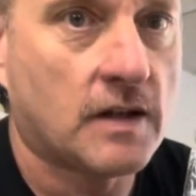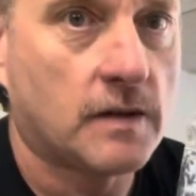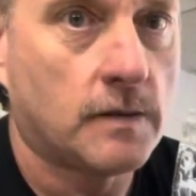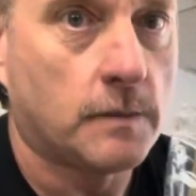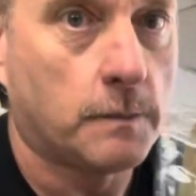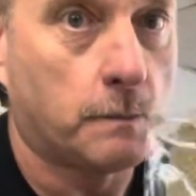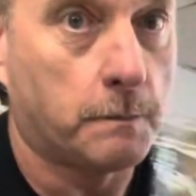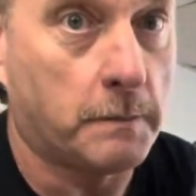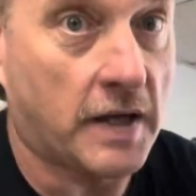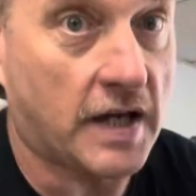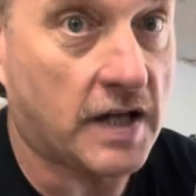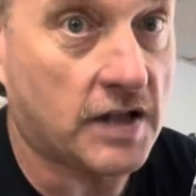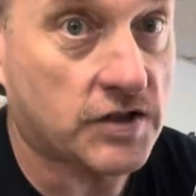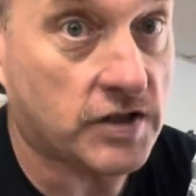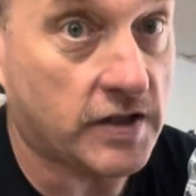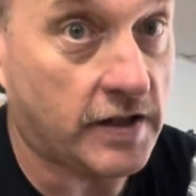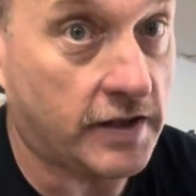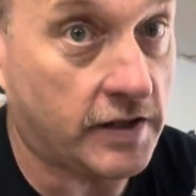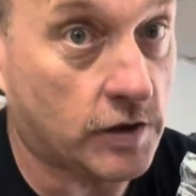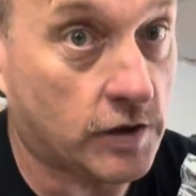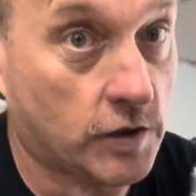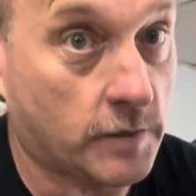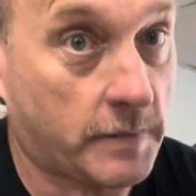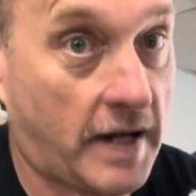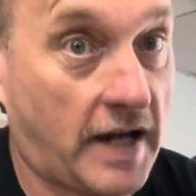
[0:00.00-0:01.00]
mesh
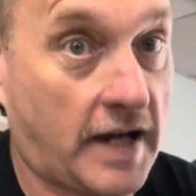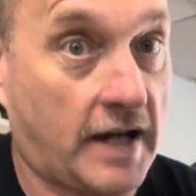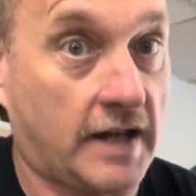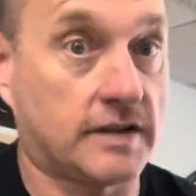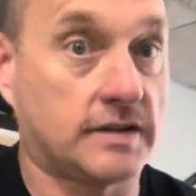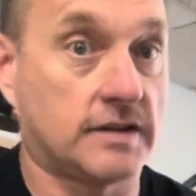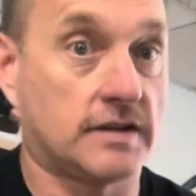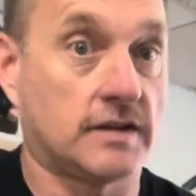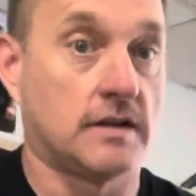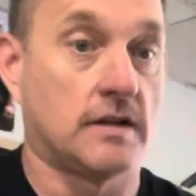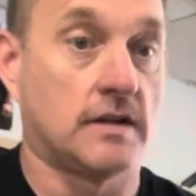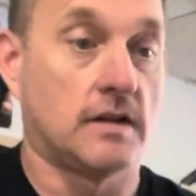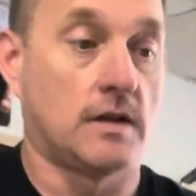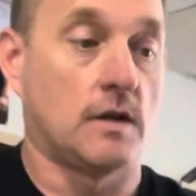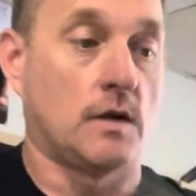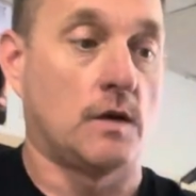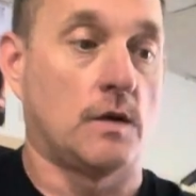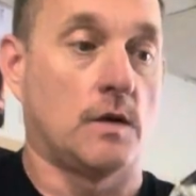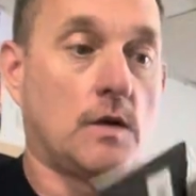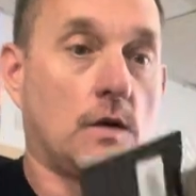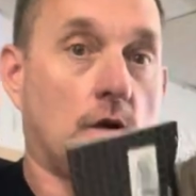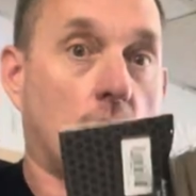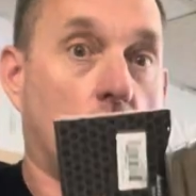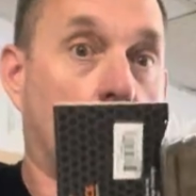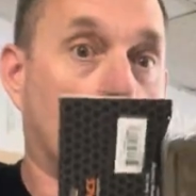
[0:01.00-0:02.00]
inner bags,
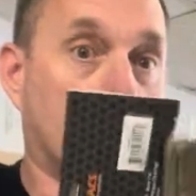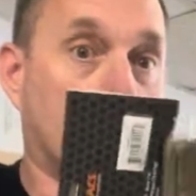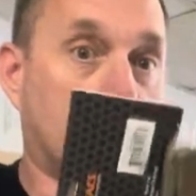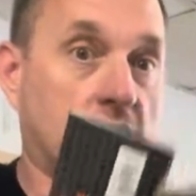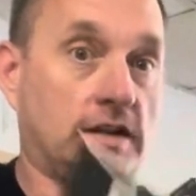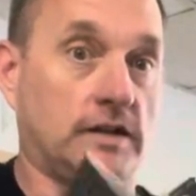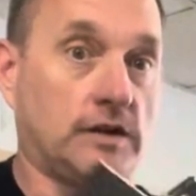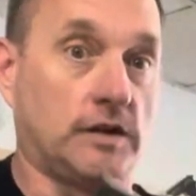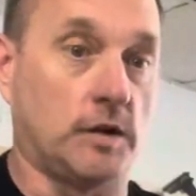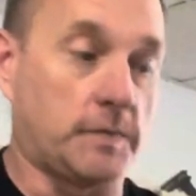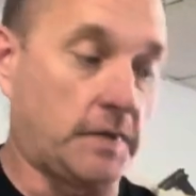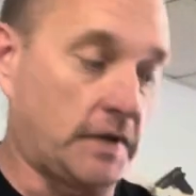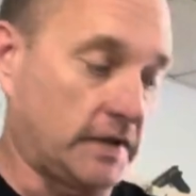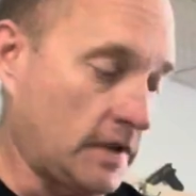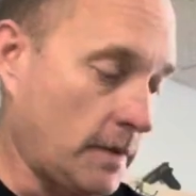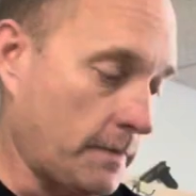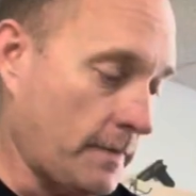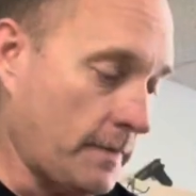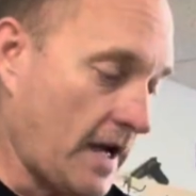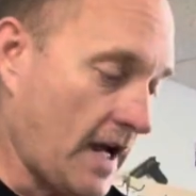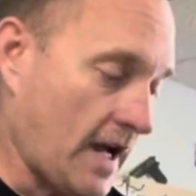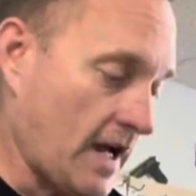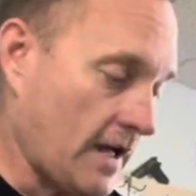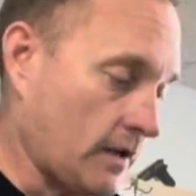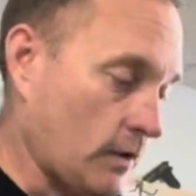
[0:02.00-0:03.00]
hook and loop on the
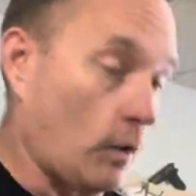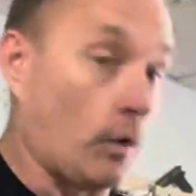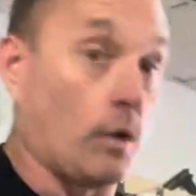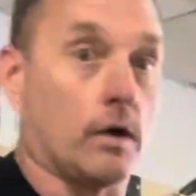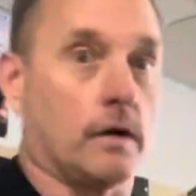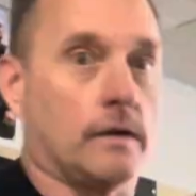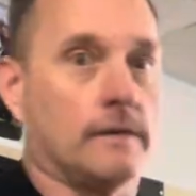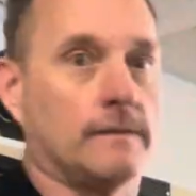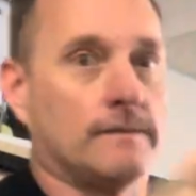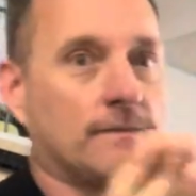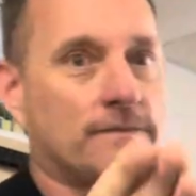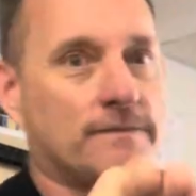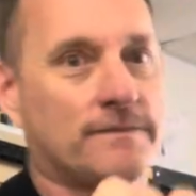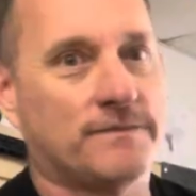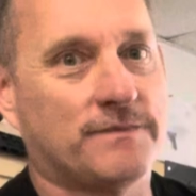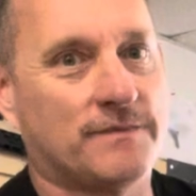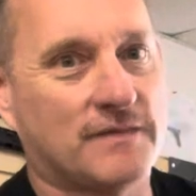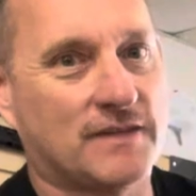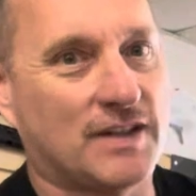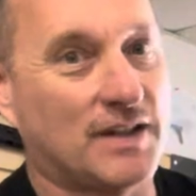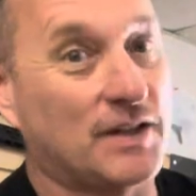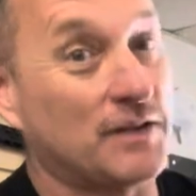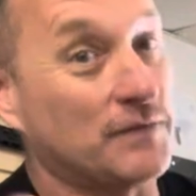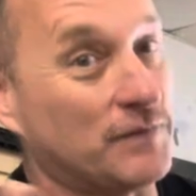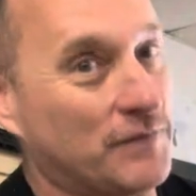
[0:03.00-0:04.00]
back or
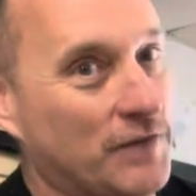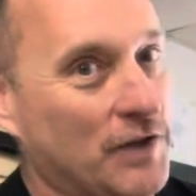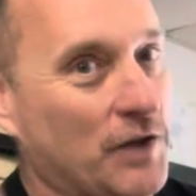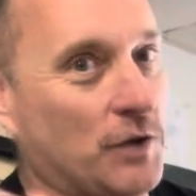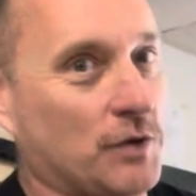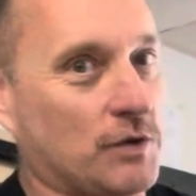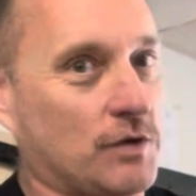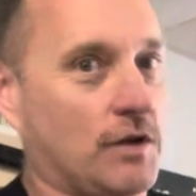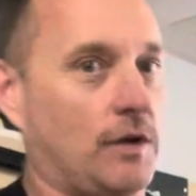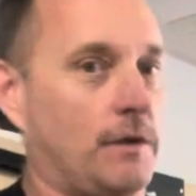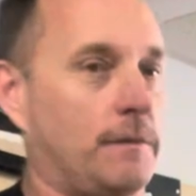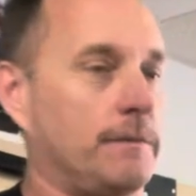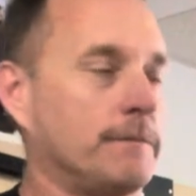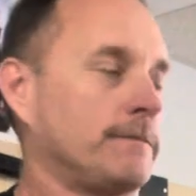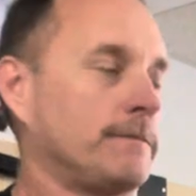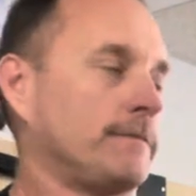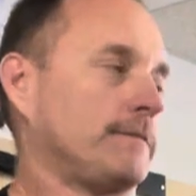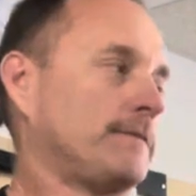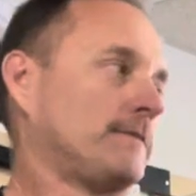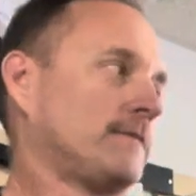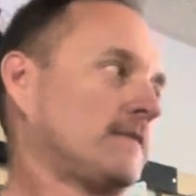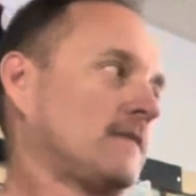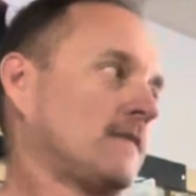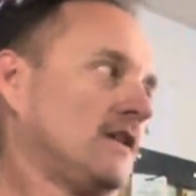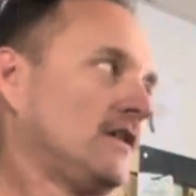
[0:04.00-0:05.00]
Velcro.
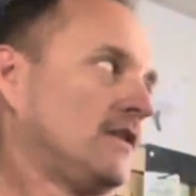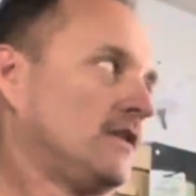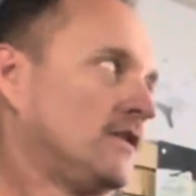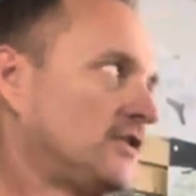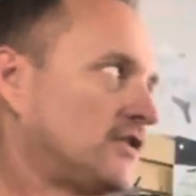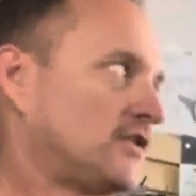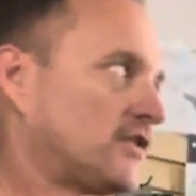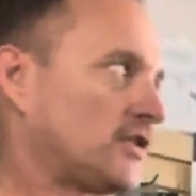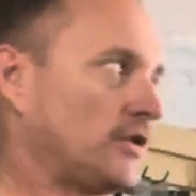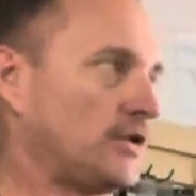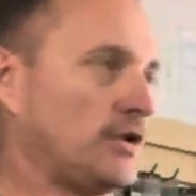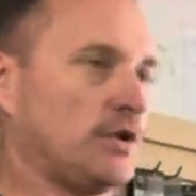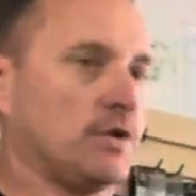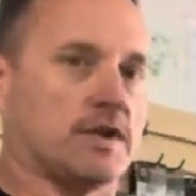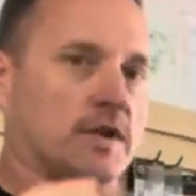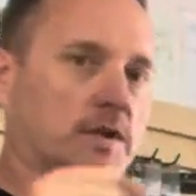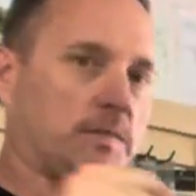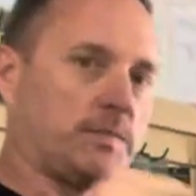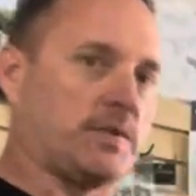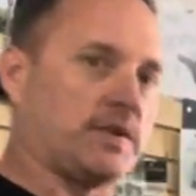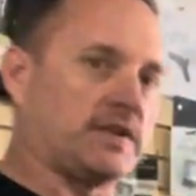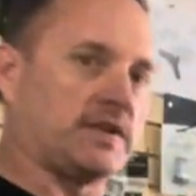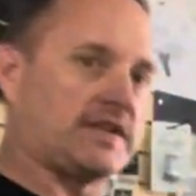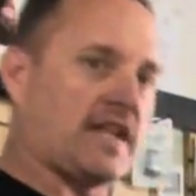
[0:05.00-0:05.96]
So you can put